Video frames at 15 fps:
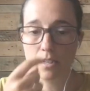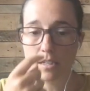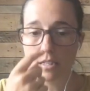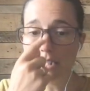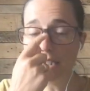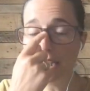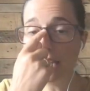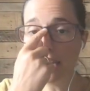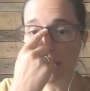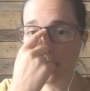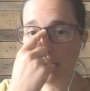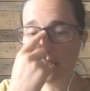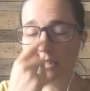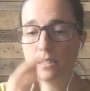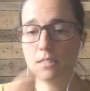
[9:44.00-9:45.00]

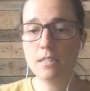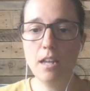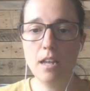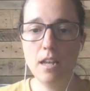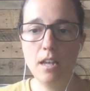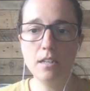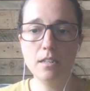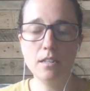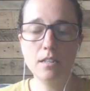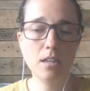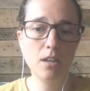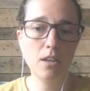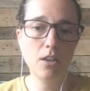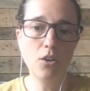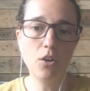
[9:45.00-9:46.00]
silliness and
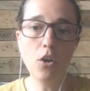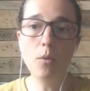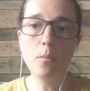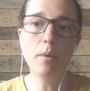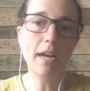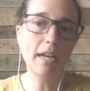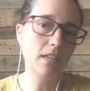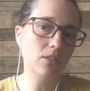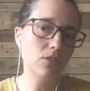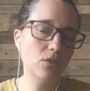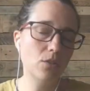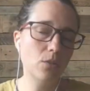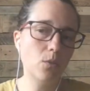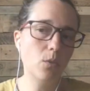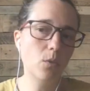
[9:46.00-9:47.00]
go back
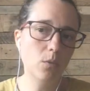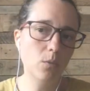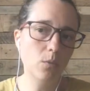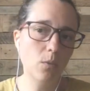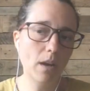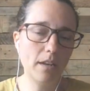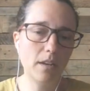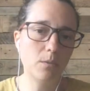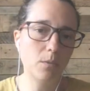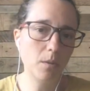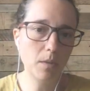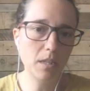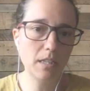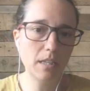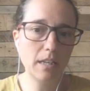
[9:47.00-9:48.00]
into why are we
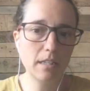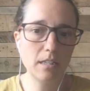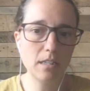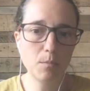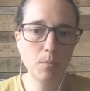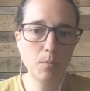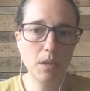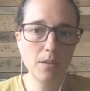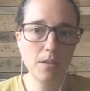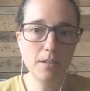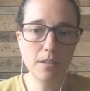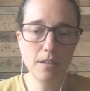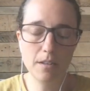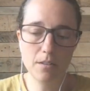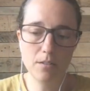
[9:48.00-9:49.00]
meeting at this
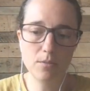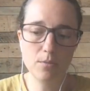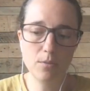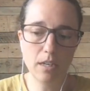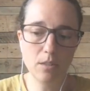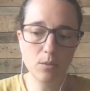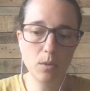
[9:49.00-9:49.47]
point, right?